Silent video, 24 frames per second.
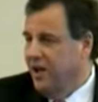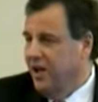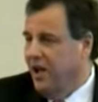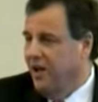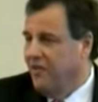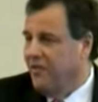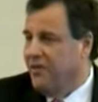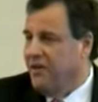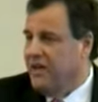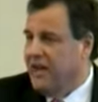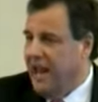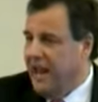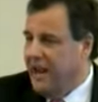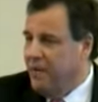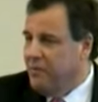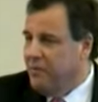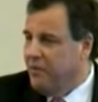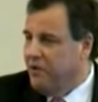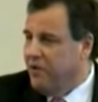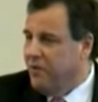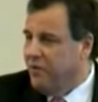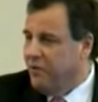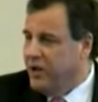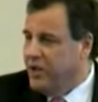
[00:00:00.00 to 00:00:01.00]
of a
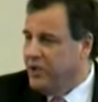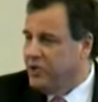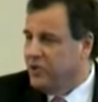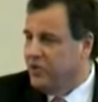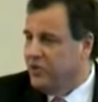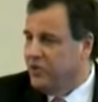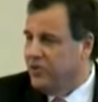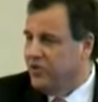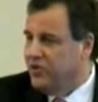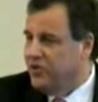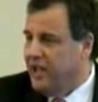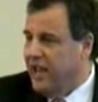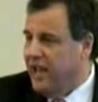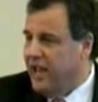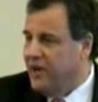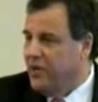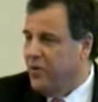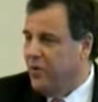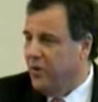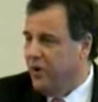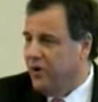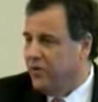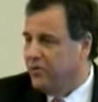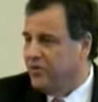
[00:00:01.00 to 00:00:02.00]
neighboring regional state
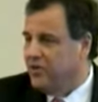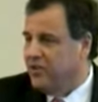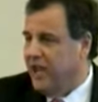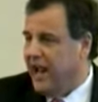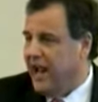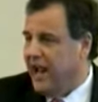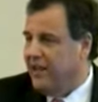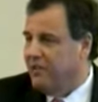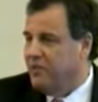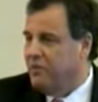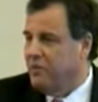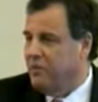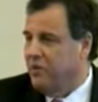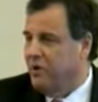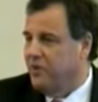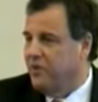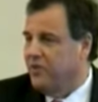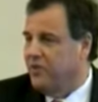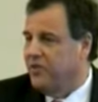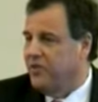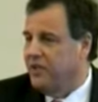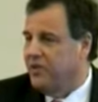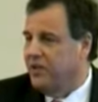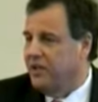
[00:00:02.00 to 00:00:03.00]
who understands
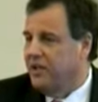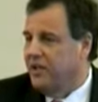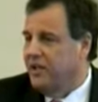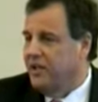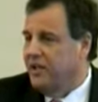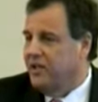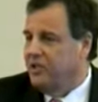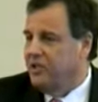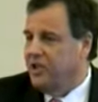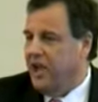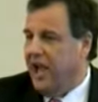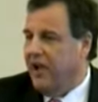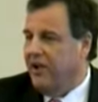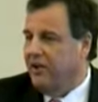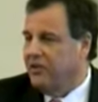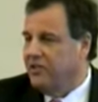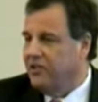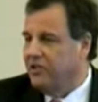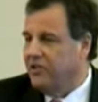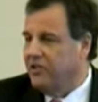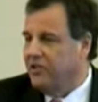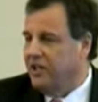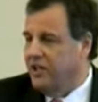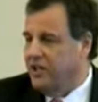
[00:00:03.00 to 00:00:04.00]
both the
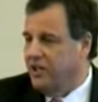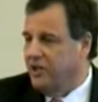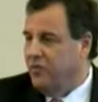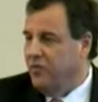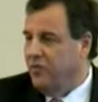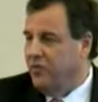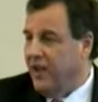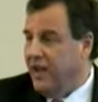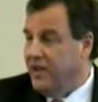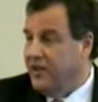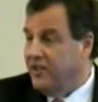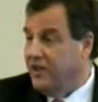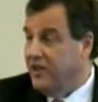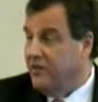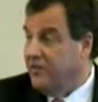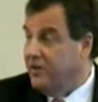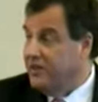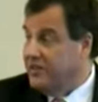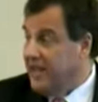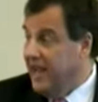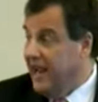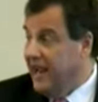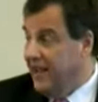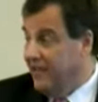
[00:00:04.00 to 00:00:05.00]
challenges that you face
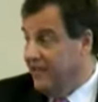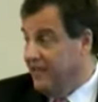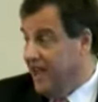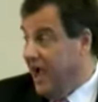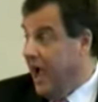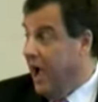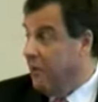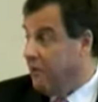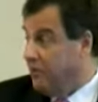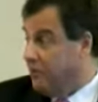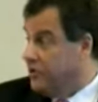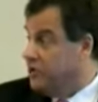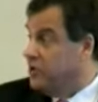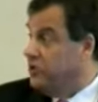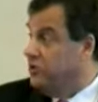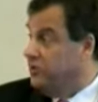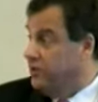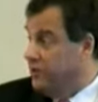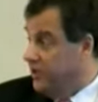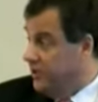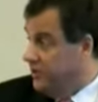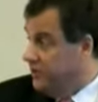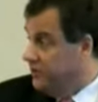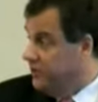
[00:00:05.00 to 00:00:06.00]
every day and the
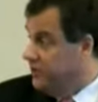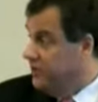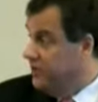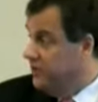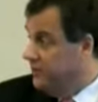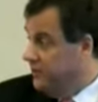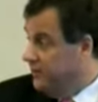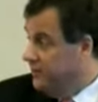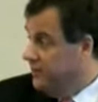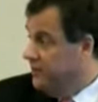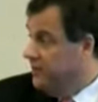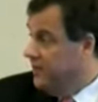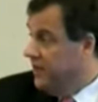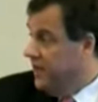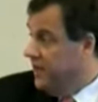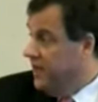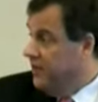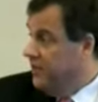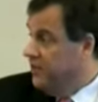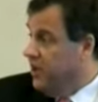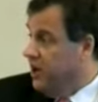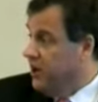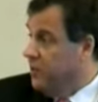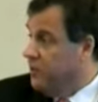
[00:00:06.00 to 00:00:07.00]
opportunities
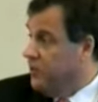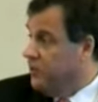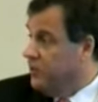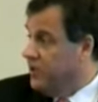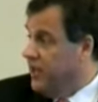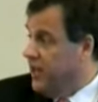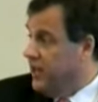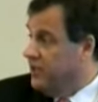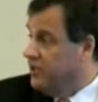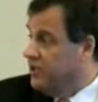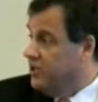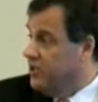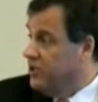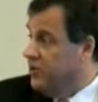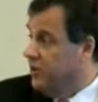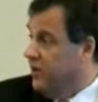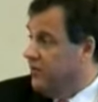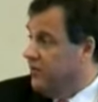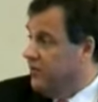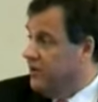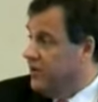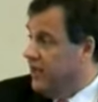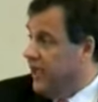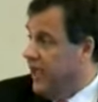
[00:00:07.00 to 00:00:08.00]
that are presented to you
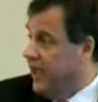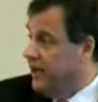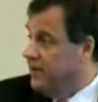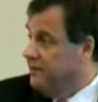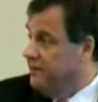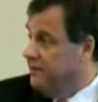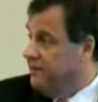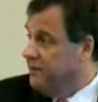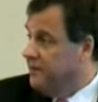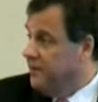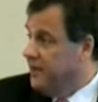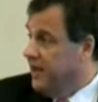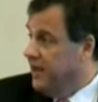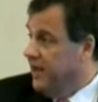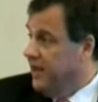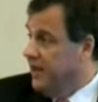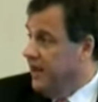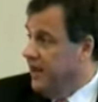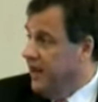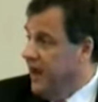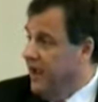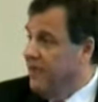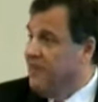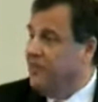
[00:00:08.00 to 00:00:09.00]
every day.
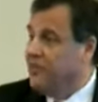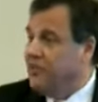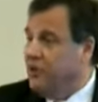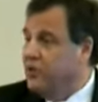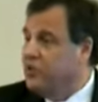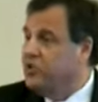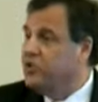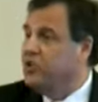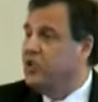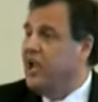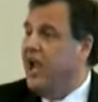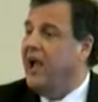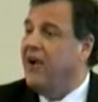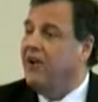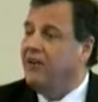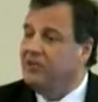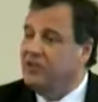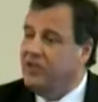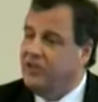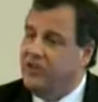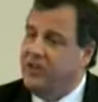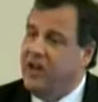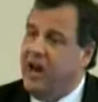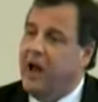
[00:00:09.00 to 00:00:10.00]
And that those
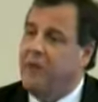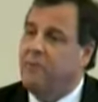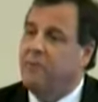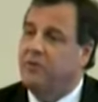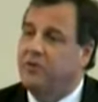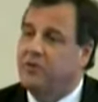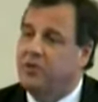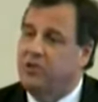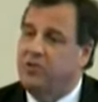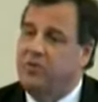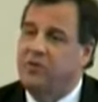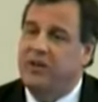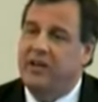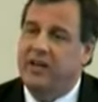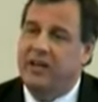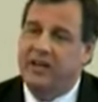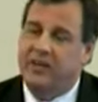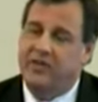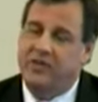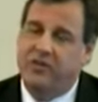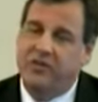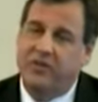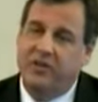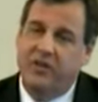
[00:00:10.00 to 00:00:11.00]
challenges and
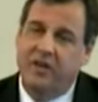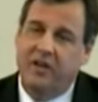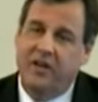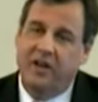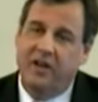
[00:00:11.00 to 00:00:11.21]
opportunities